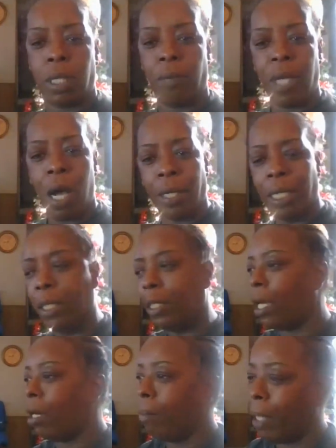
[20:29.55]
Have y'all any
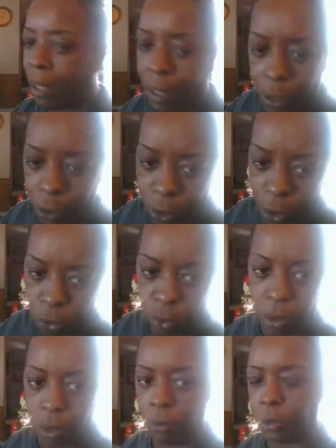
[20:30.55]
y'all made any New Year's
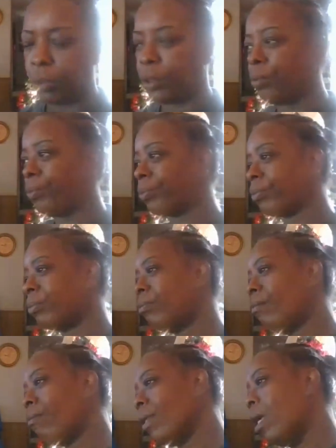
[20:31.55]
resolutions?
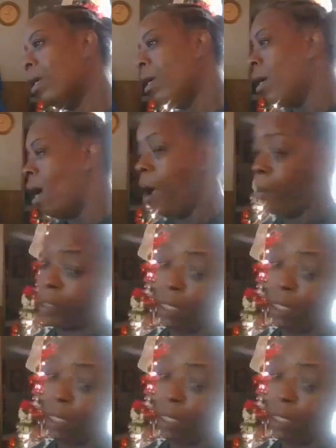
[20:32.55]
I'm